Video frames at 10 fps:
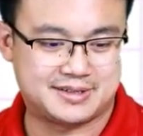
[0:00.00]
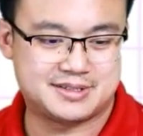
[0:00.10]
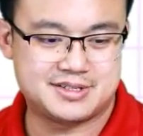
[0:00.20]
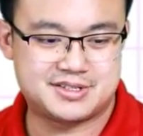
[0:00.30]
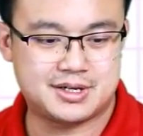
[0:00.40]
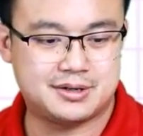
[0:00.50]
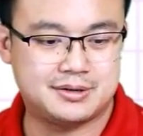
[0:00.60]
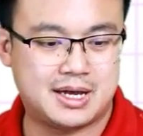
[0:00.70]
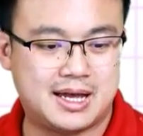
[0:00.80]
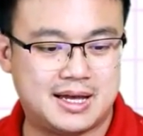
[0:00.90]

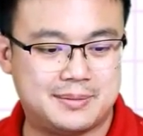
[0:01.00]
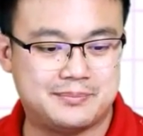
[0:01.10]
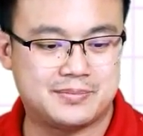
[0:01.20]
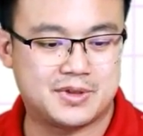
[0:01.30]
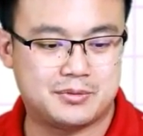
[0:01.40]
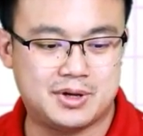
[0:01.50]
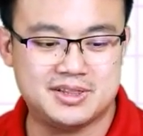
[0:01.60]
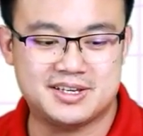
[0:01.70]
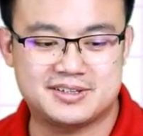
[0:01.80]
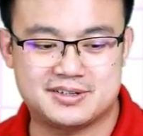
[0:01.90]
so one
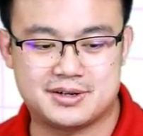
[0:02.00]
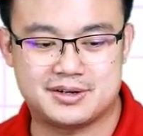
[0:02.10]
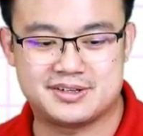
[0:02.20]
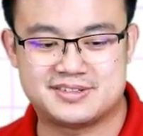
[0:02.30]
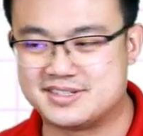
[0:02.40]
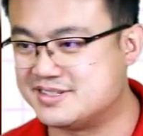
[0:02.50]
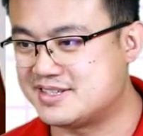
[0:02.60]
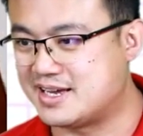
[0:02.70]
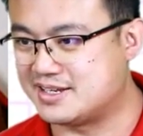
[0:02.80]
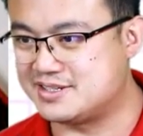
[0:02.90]
thing to notice is
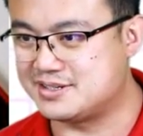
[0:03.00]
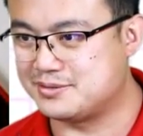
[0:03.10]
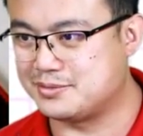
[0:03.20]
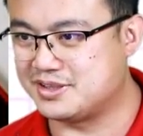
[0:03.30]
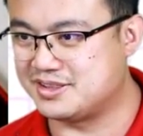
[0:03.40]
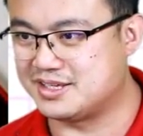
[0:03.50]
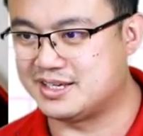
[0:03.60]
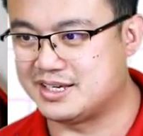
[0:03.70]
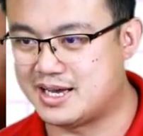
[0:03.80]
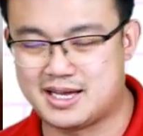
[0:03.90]
that with
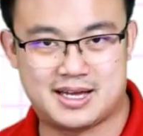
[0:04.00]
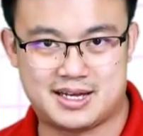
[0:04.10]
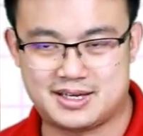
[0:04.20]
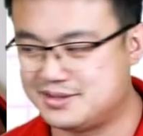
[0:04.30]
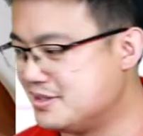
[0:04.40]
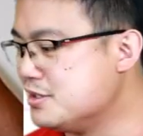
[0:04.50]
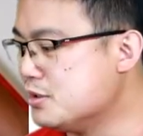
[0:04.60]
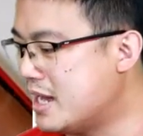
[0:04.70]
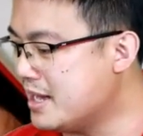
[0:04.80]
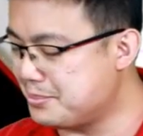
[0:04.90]
the new
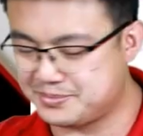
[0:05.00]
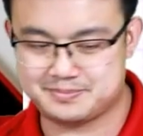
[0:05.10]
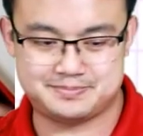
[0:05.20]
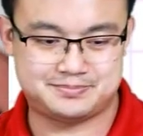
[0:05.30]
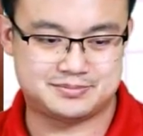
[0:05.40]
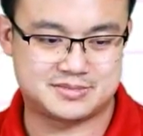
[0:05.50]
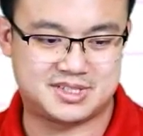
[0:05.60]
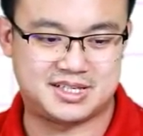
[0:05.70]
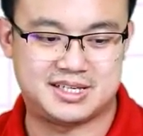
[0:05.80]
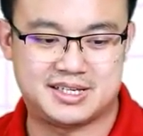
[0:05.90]
app,
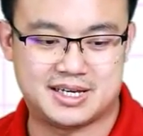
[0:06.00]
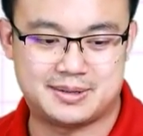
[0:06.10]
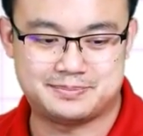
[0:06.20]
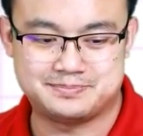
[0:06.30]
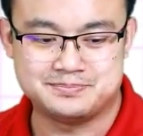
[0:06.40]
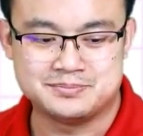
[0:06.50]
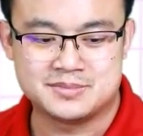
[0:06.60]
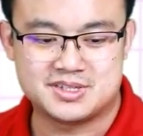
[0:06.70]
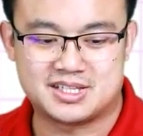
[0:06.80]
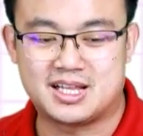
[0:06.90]
the
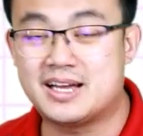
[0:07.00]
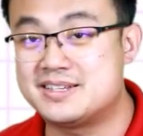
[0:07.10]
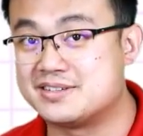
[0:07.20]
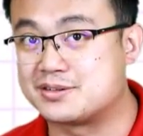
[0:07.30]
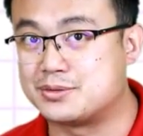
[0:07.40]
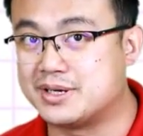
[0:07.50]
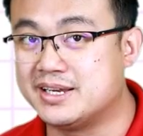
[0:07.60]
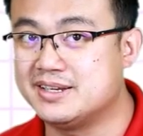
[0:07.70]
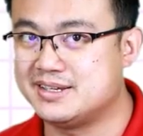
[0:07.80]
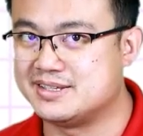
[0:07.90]
light is
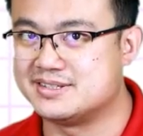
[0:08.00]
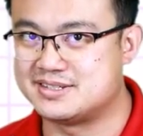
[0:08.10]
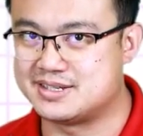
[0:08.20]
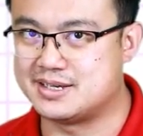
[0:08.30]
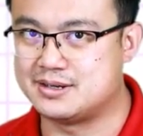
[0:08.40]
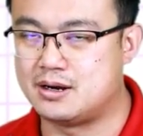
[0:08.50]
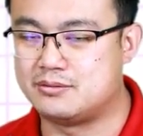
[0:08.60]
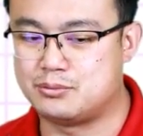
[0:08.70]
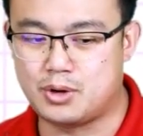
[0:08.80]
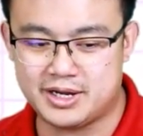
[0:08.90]
green instead
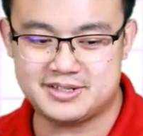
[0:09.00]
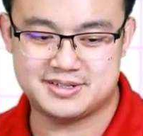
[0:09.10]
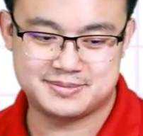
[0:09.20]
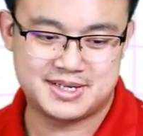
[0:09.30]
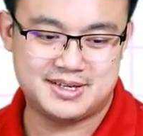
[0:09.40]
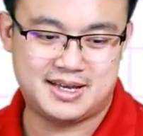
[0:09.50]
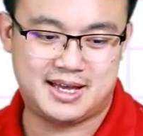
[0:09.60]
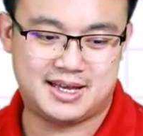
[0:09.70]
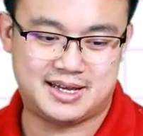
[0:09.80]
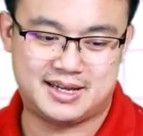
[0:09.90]
of white.
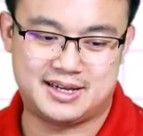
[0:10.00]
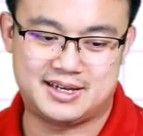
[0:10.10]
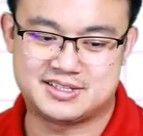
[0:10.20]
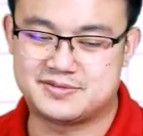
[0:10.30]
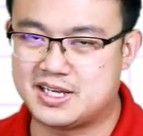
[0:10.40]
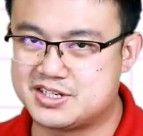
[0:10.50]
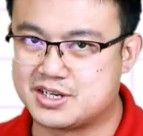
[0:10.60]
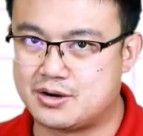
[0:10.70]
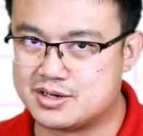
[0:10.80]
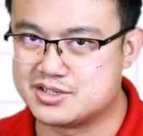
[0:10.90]
It's flashing
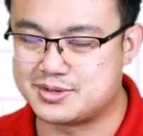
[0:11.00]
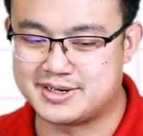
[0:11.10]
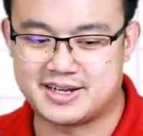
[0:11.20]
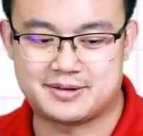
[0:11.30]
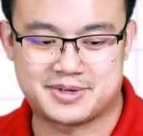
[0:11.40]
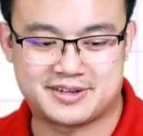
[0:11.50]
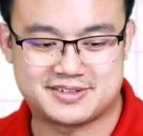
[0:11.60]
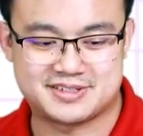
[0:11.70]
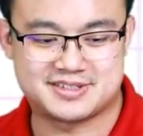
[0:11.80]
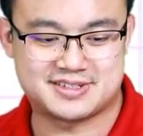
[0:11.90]
orange right now because
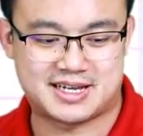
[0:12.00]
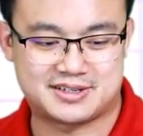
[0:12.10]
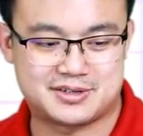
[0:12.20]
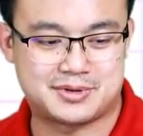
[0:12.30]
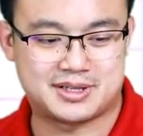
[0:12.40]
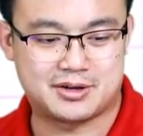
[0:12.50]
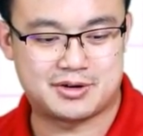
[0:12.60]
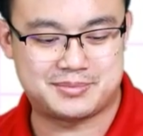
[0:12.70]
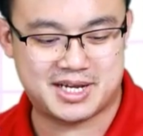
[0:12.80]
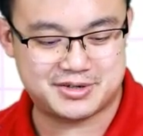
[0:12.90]
it's starting to run low
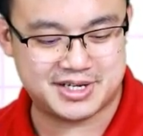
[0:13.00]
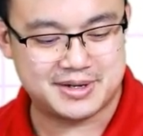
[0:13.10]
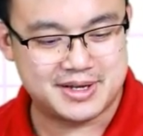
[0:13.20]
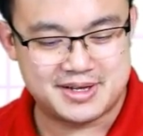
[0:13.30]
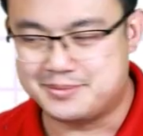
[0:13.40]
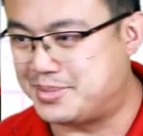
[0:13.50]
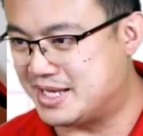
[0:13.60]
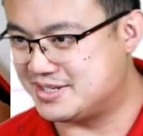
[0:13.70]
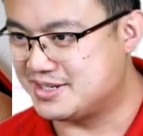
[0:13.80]
on battery. But